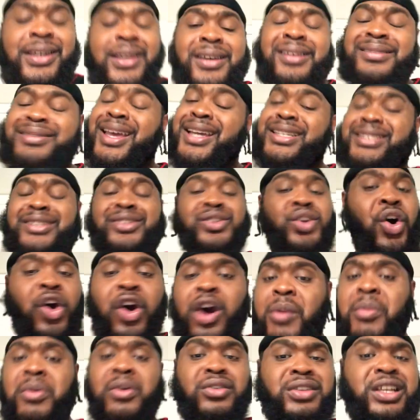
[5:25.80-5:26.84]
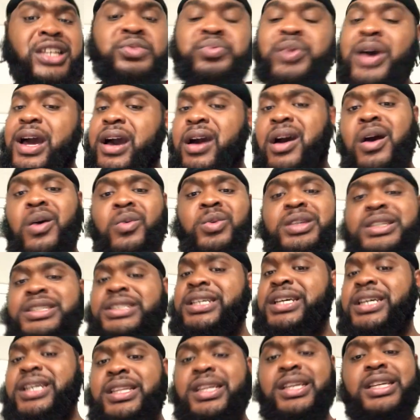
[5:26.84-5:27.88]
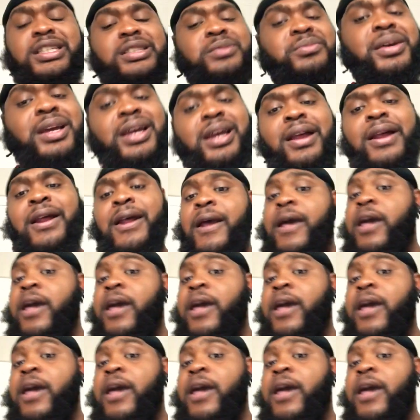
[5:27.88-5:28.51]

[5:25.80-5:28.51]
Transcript: That's normal. That's why I always tell niggas, man,